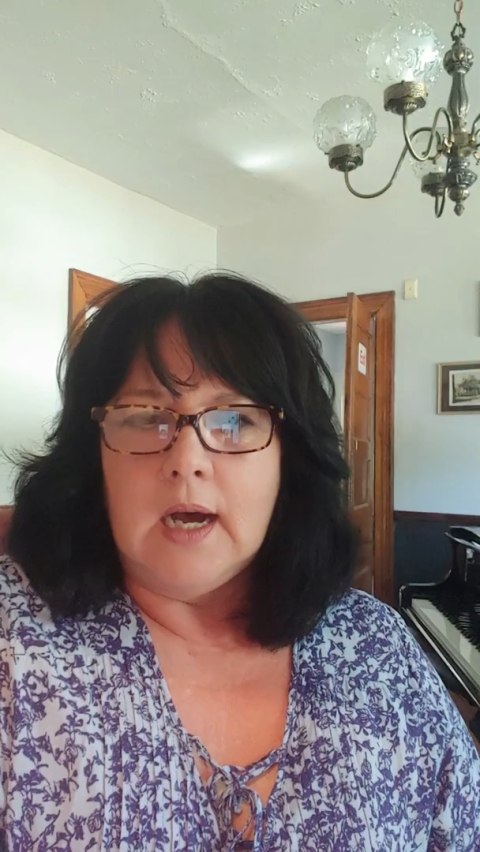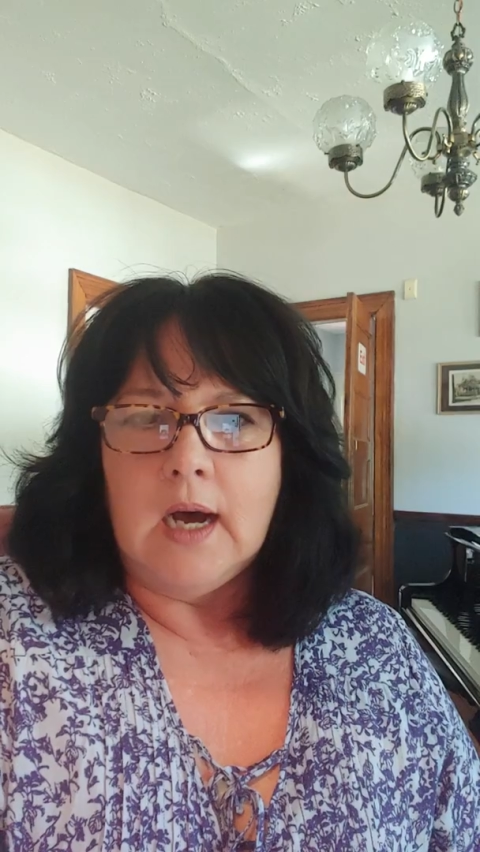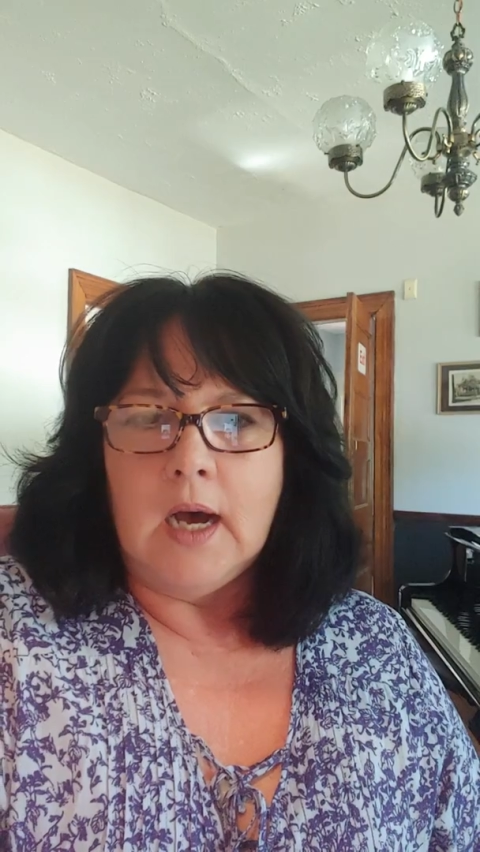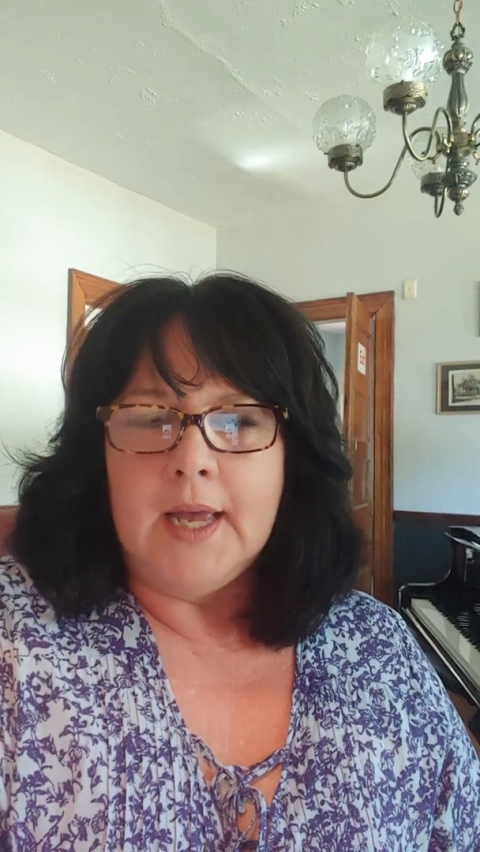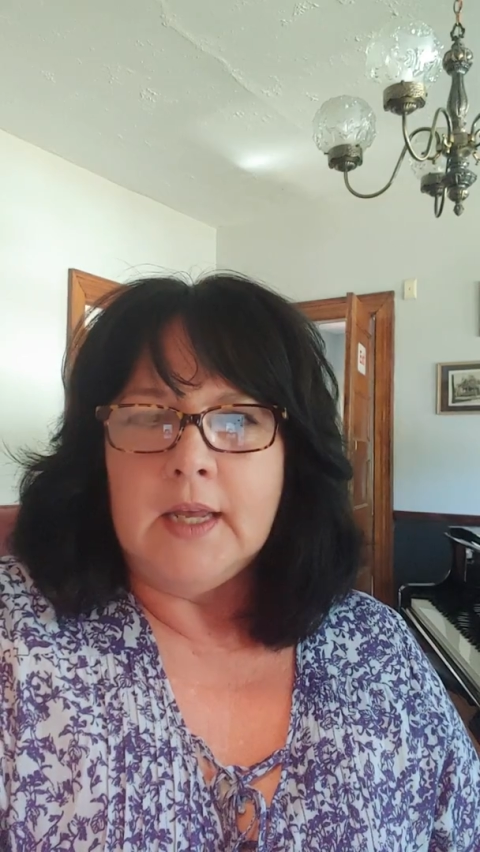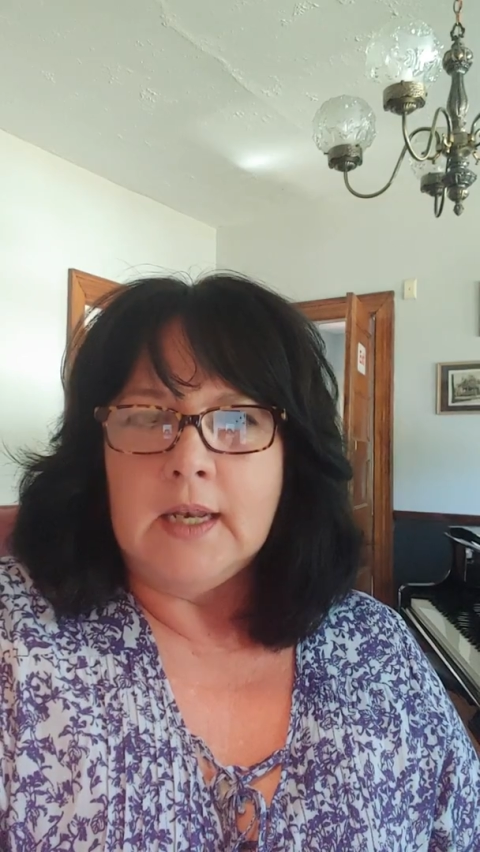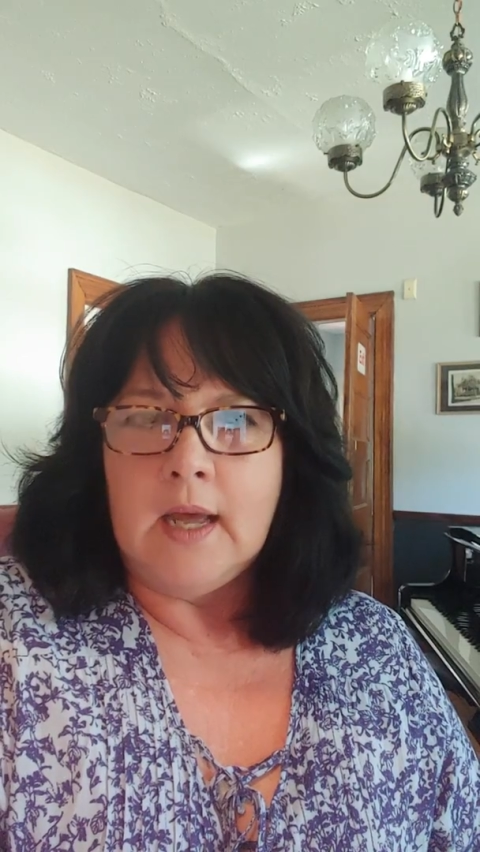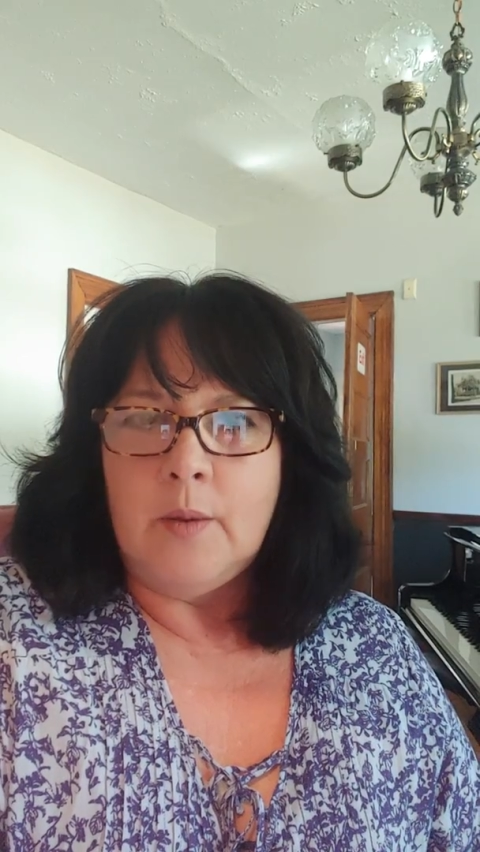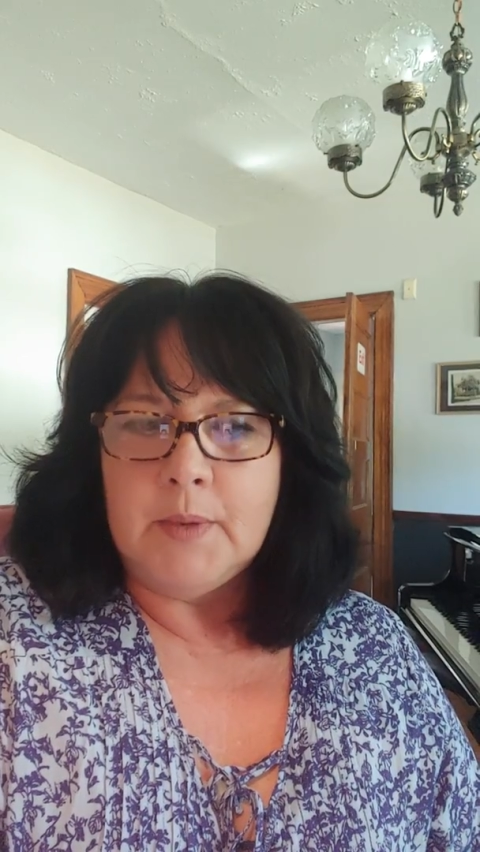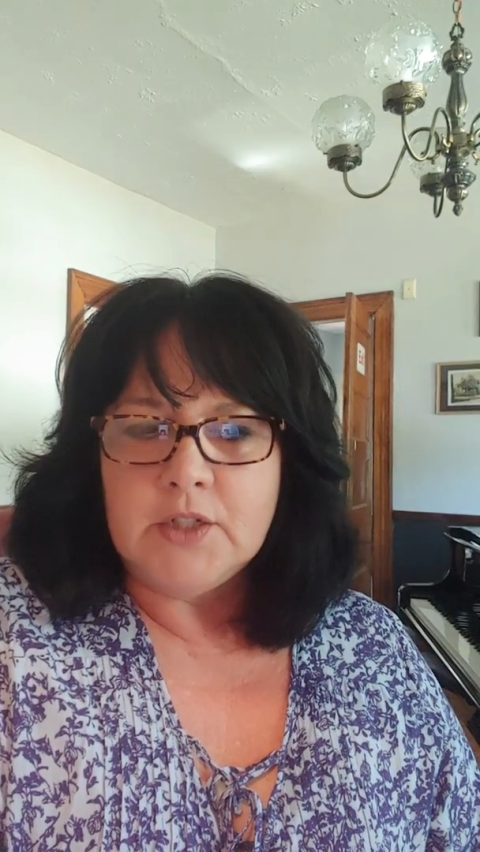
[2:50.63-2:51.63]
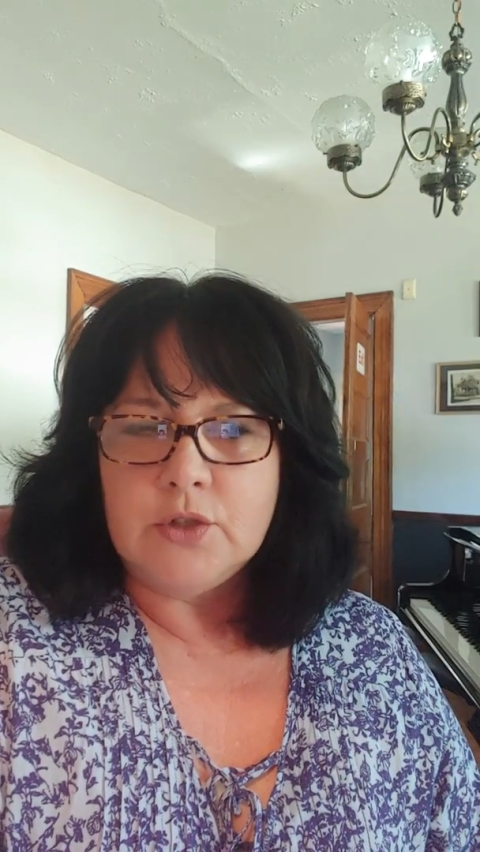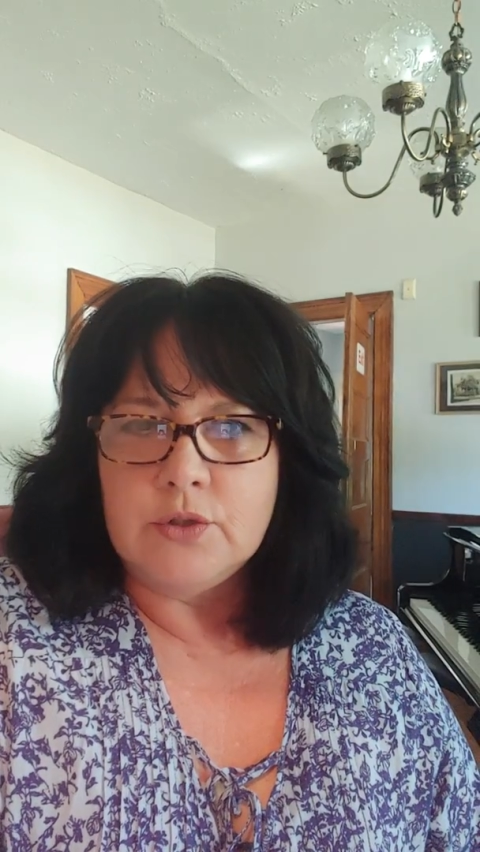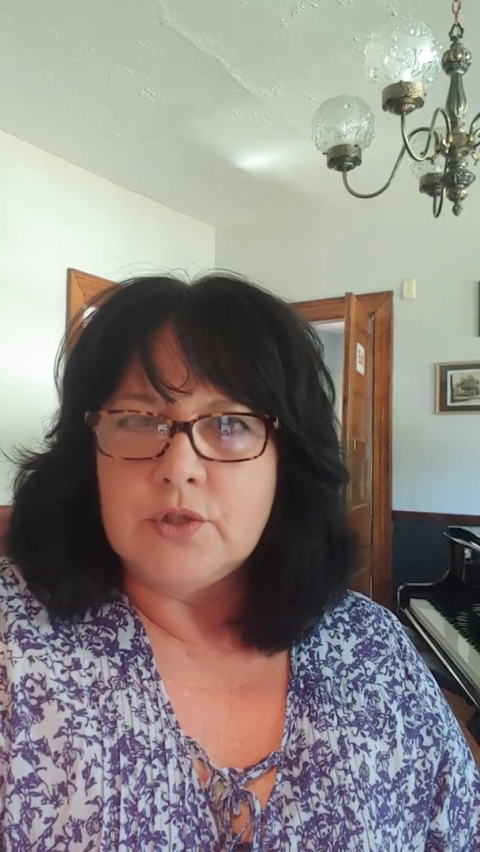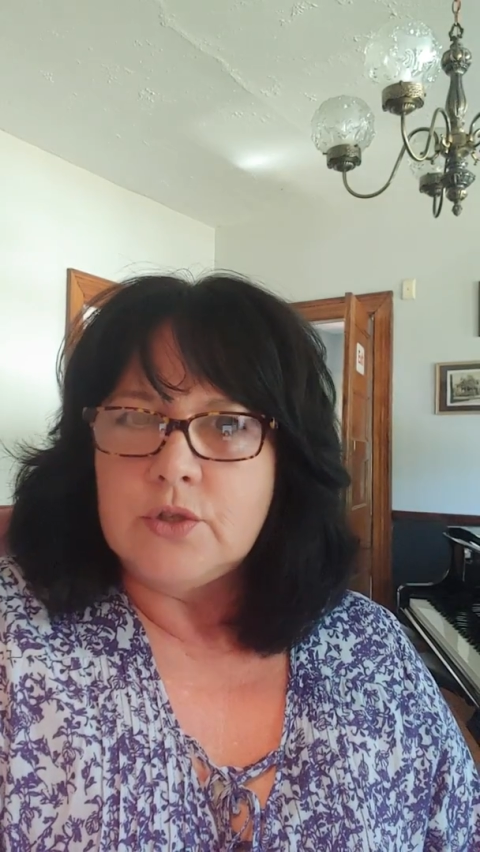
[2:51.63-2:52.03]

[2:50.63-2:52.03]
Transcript: I allow my students